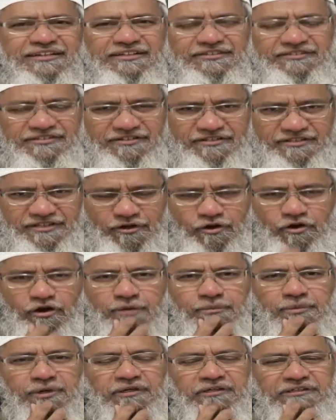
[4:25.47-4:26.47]
Sunnat
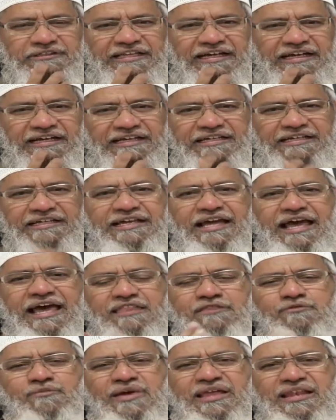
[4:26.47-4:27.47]
Ghar Muqadda,
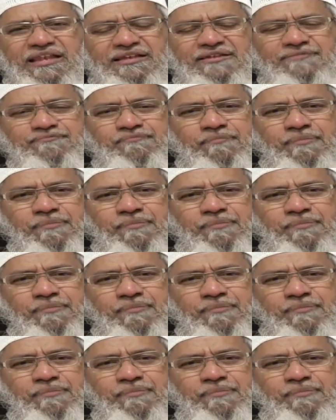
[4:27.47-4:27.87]
as well